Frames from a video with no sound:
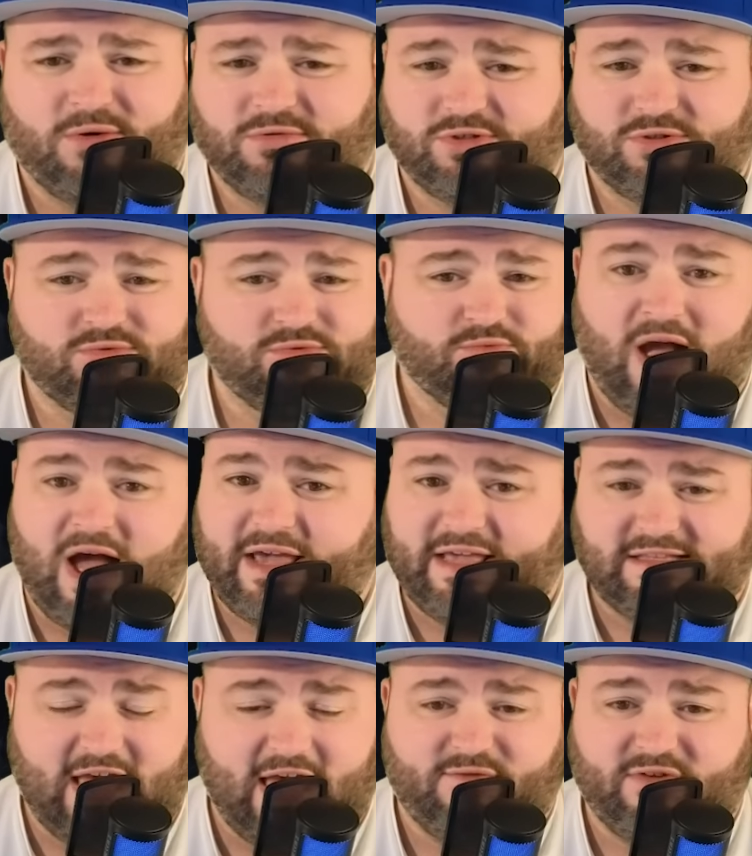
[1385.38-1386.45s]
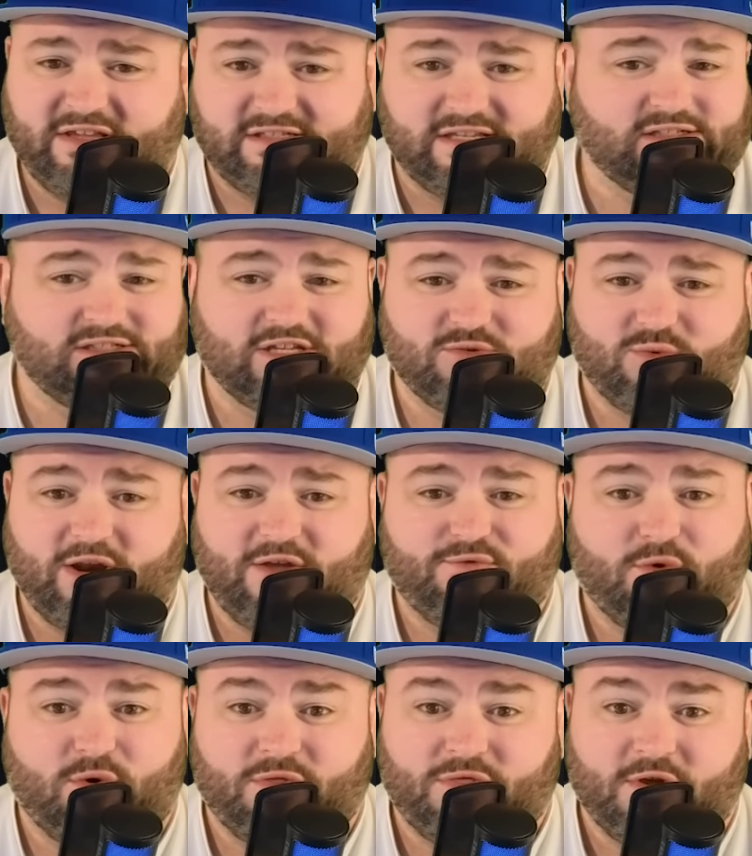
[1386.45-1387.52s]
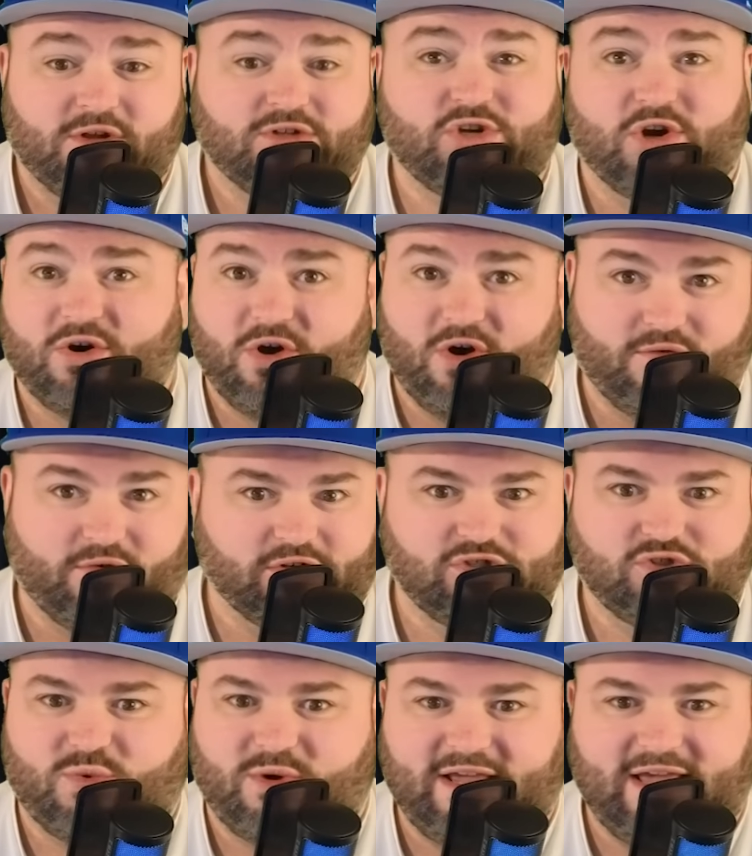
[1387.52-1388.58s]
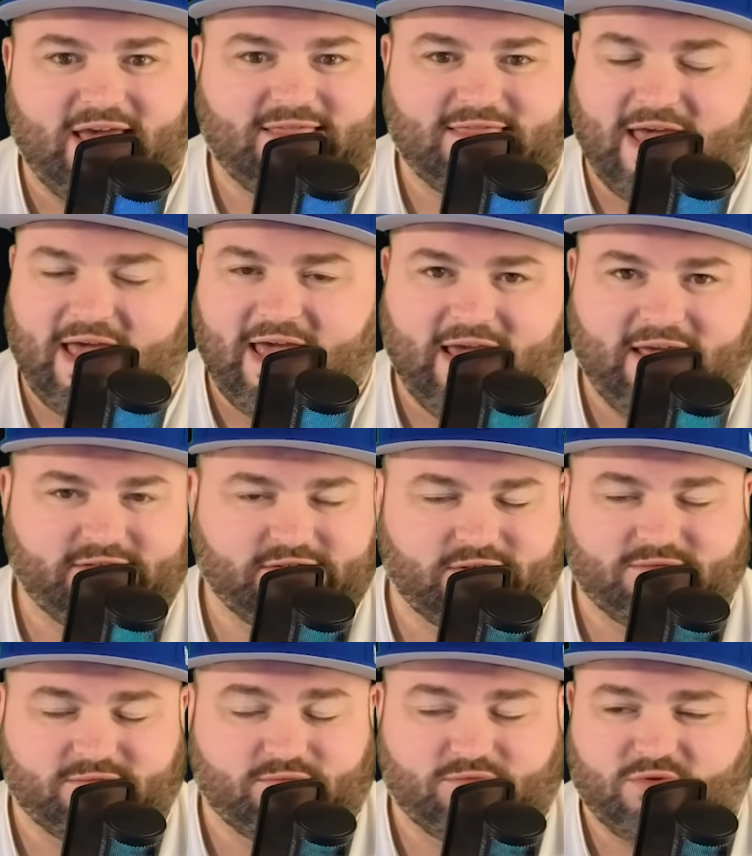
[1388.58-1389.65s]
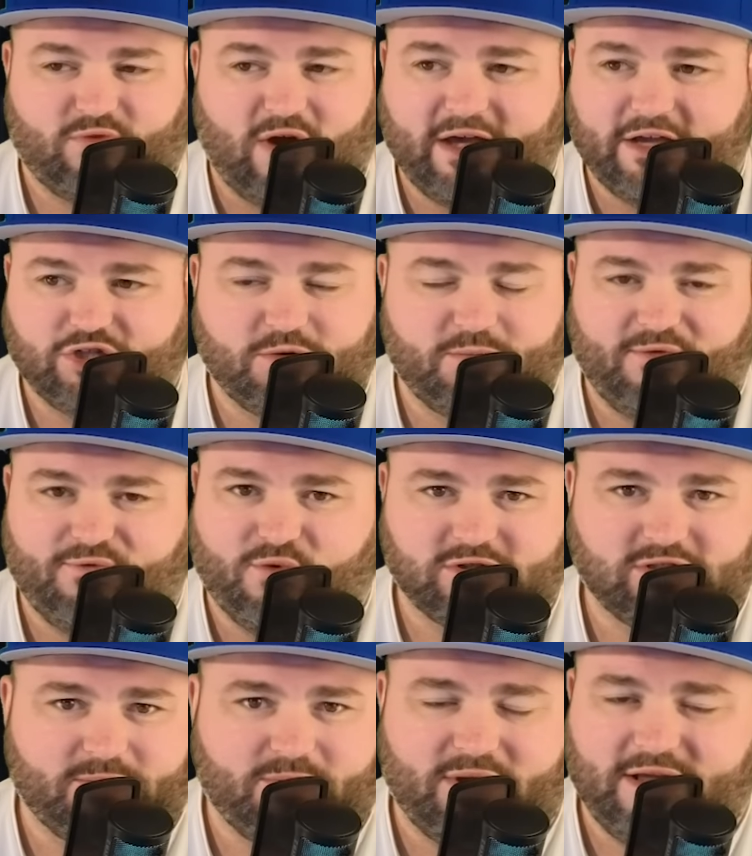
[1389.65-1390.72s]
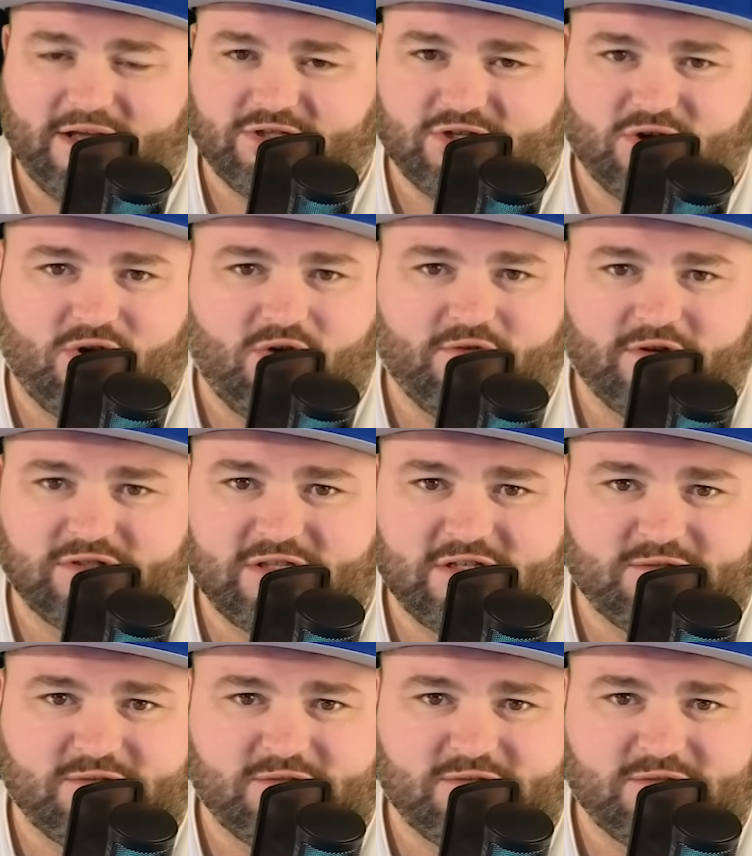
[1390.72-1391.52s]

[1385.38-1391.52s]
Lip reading: to Rockets heavy, 6th to 24th. Turnovers, 28th to 8th, so the Rockets should be forcing plenty of turnovers in this